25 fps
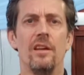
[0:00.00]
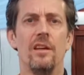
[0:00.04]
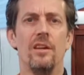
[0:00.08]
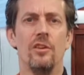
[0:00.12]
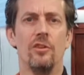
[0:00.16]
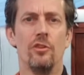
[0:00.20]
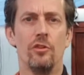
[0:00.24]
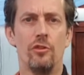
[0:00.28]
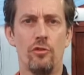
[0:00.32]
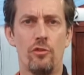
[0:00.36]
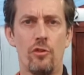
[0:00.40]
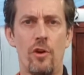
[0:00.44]

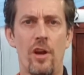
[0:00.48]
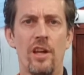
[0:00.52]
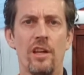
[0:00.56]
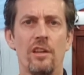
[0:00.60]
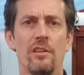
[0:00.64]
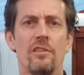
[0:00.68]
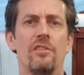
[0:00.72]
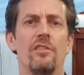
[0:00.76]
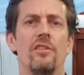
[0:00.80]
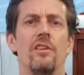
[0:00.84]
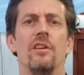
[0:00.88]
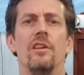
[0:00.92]

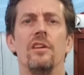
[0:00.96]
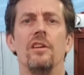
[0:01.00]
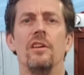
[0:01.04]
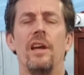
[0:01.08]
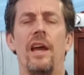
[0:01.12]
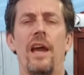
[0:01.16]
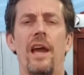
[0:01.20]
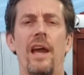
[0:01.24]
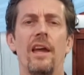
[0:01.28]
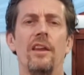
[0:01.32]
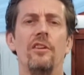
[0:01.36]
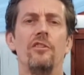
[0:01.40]
strength
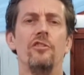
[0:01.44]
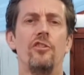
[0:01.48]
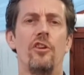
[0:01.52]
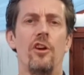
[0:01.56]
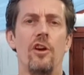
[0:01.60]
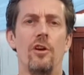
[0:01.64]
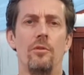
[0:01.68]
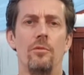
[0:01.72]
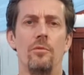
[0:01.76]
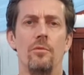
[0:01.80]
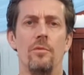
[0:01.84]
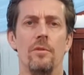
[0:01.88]
and
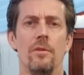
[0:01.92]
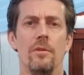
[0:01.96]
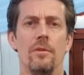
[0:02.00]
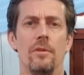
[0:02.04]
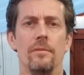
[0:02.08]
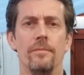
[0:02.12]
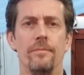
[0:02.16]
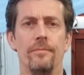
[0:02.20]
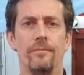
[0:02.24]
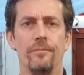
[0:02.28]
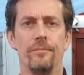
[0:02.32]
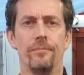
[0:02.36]
tone.
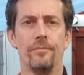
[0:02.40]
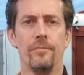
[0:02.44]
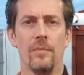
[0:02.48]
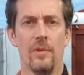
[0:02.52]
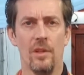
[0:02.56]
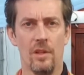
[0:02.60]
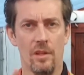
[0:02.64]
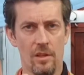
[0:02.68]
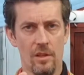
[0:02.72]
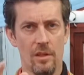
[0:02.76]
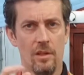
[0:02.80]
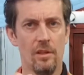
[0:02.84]

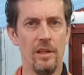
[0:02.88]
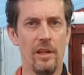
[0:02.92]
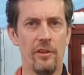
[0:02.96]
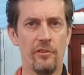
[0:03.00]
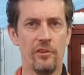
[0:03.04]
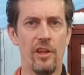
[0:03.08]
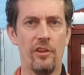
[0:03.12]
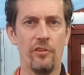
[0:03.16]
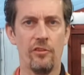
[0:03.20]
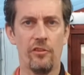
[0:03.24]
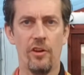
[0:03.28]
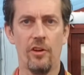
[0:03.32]
Let's
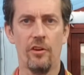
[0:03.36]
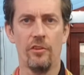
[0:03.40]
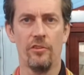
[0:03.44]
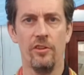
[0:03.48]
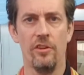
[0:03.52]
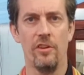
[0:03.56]
get started.